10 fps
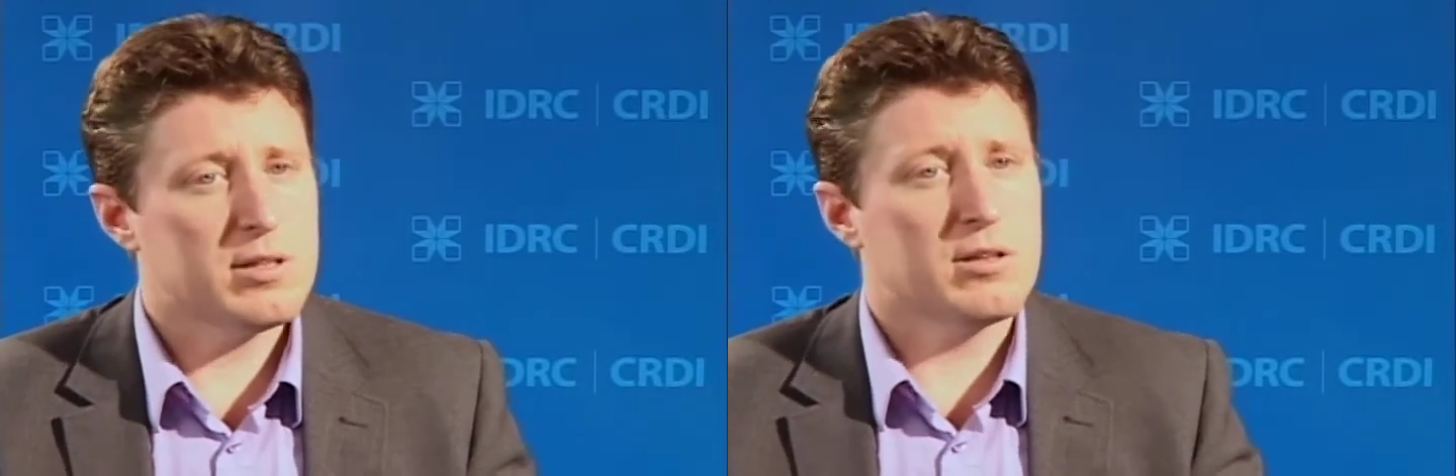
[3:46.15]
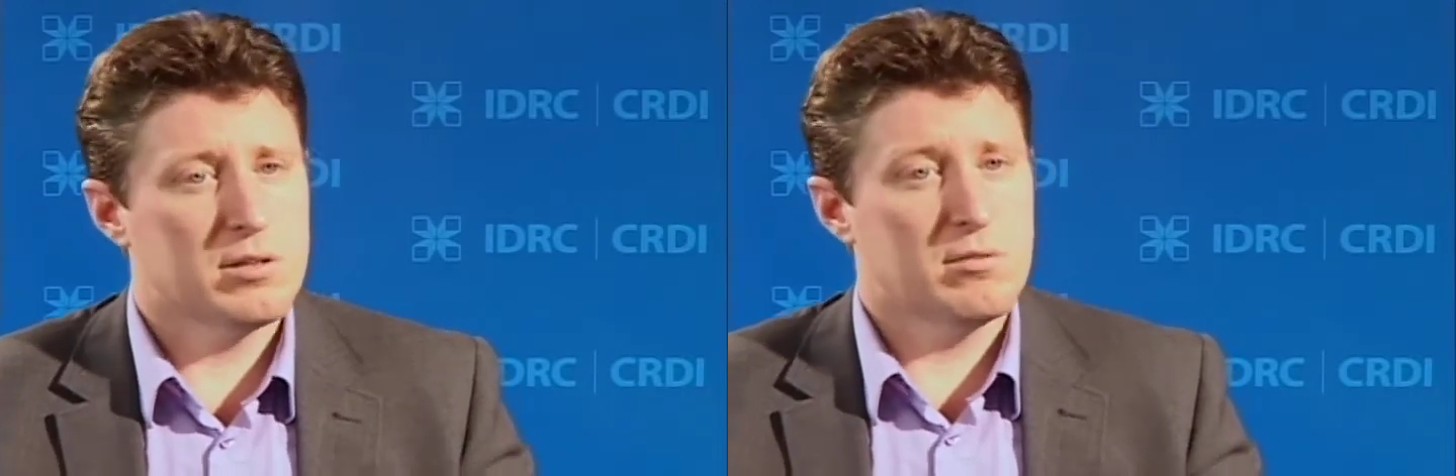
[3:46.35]

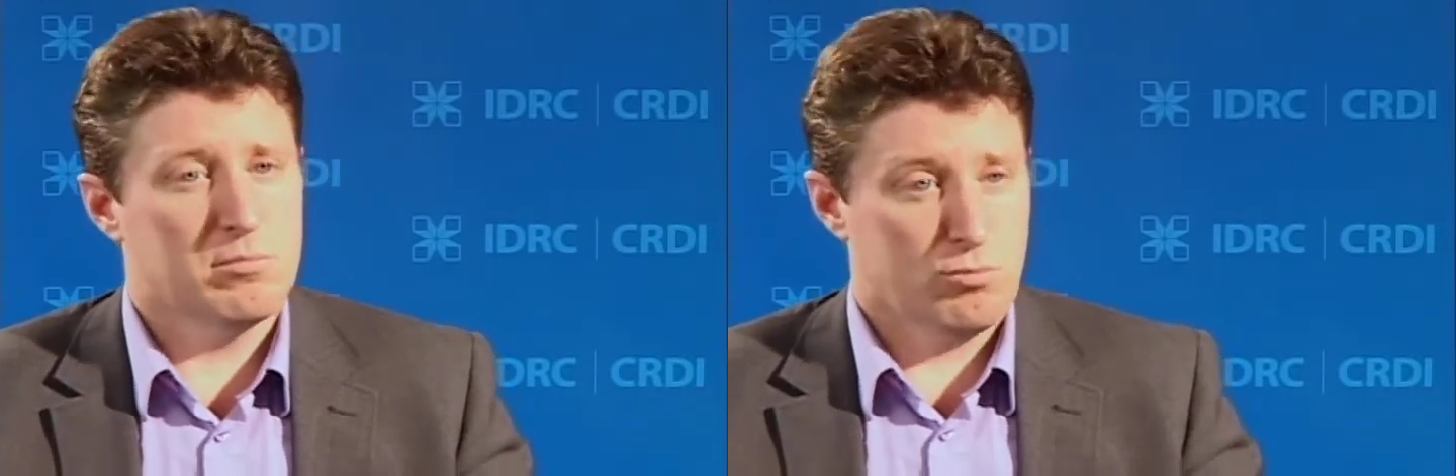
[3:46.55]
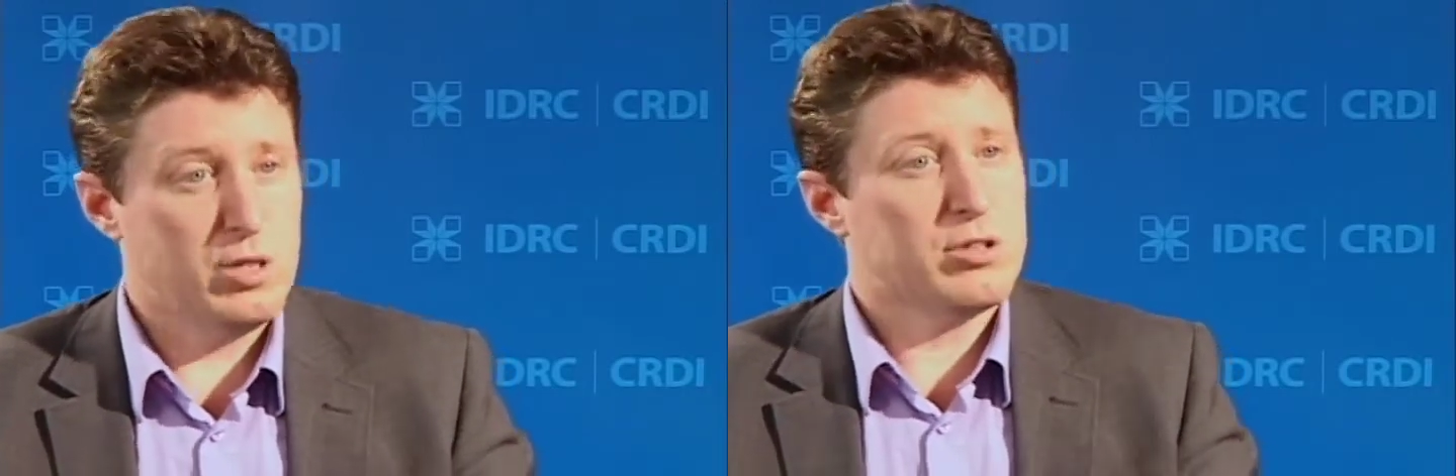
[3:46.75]
that
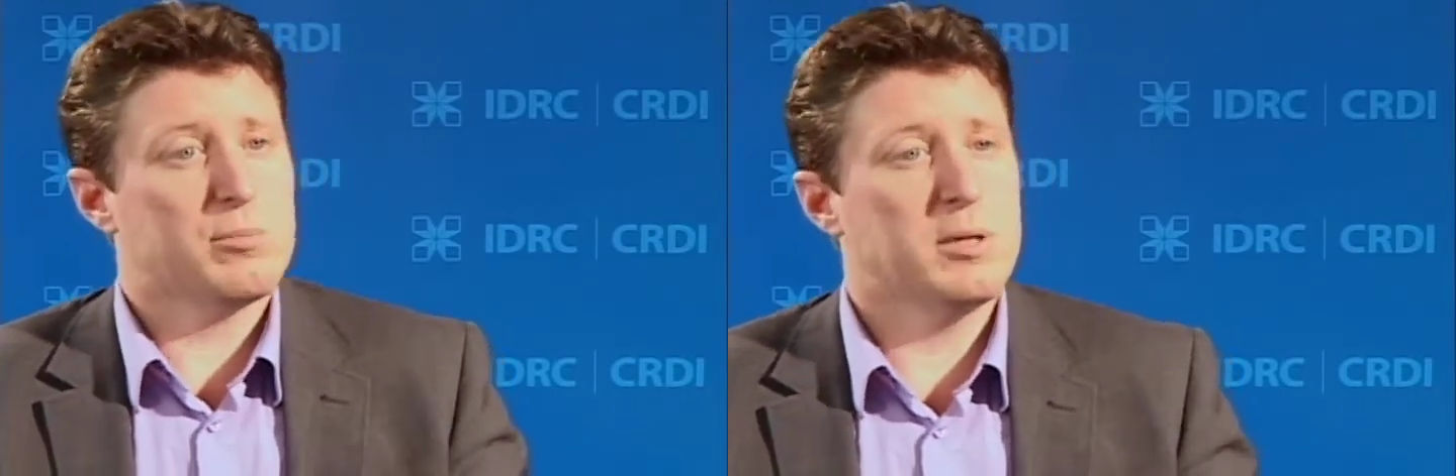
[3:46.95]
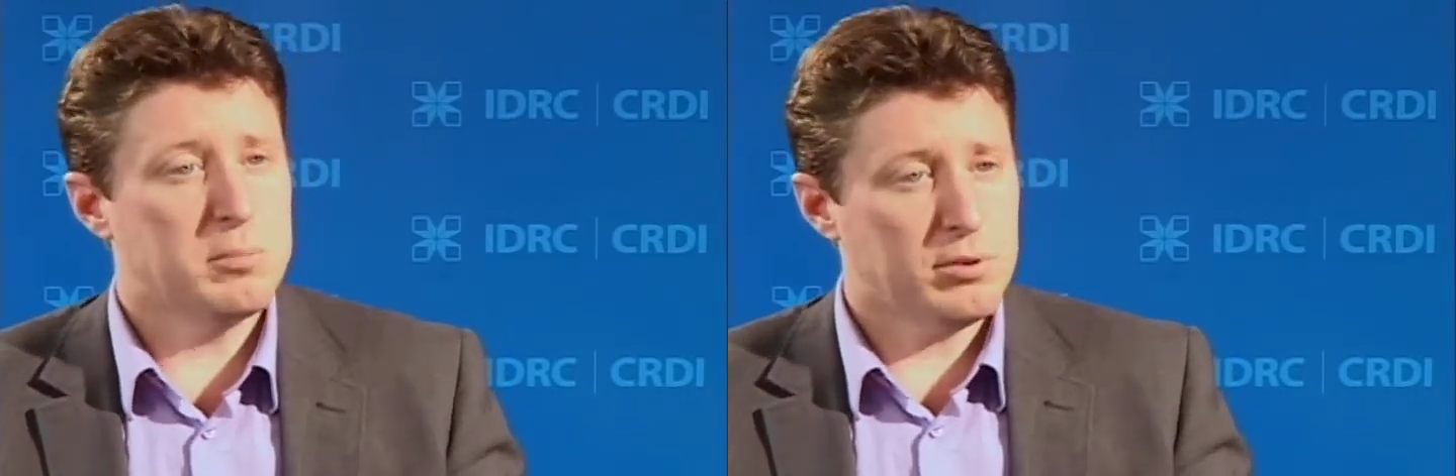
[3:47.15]
richer
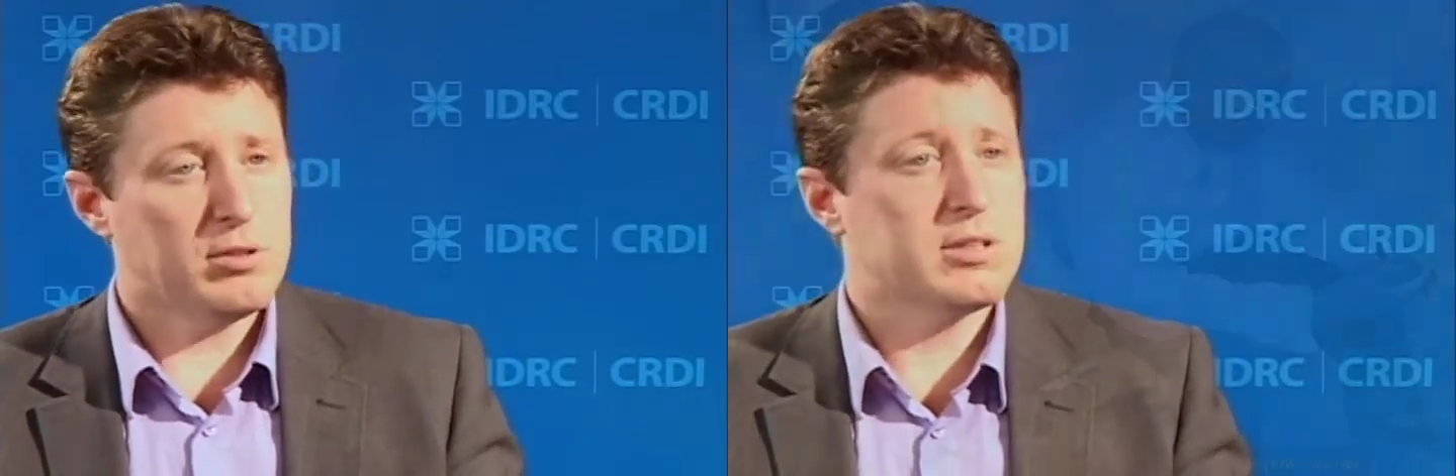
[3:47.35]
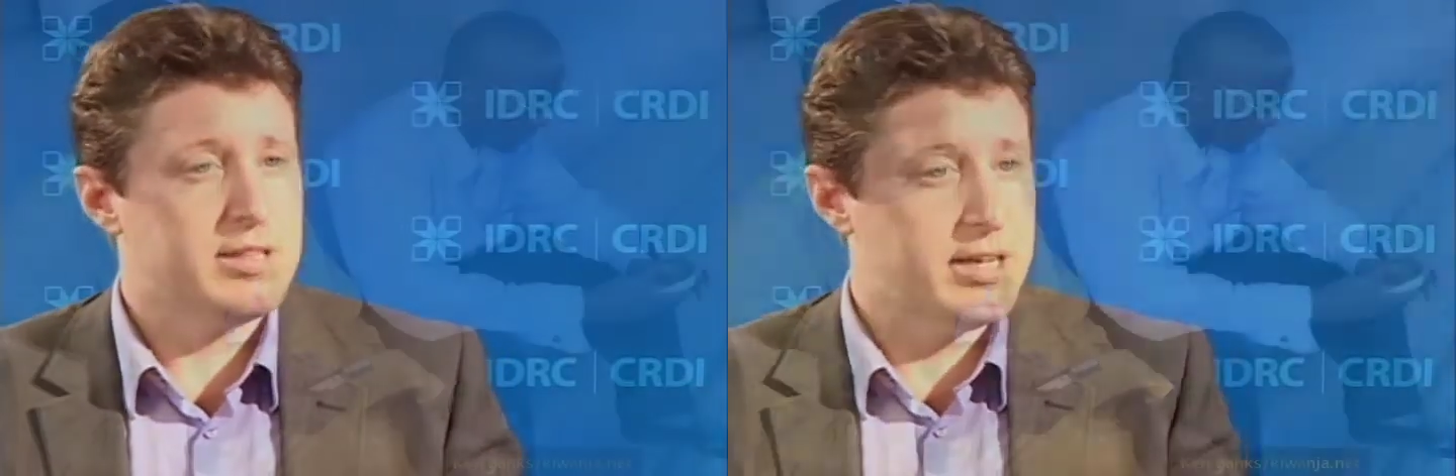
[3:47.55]
people
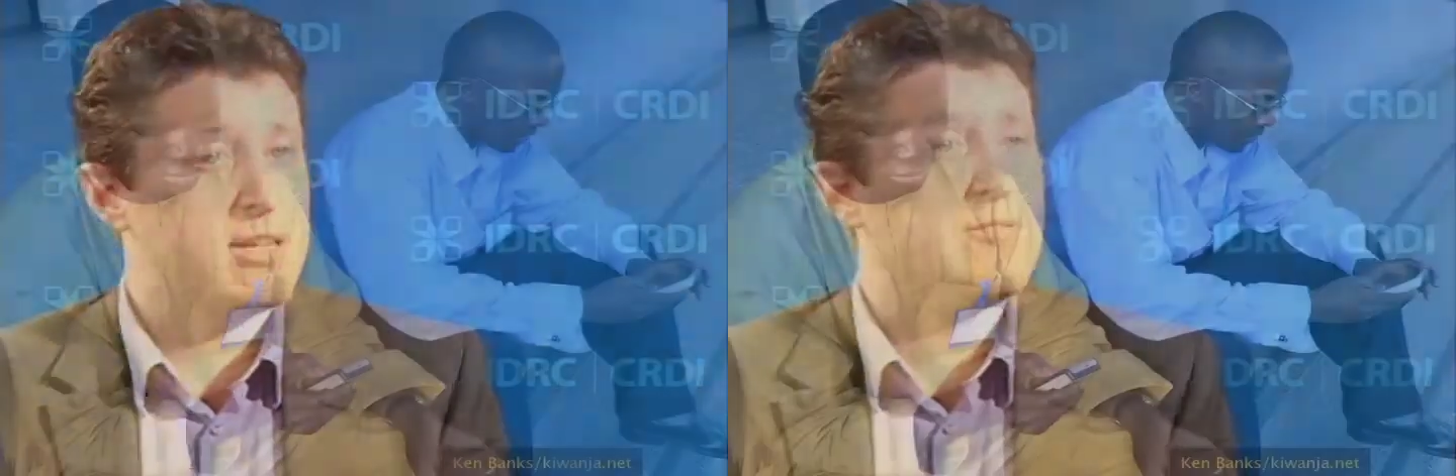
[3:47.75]
can take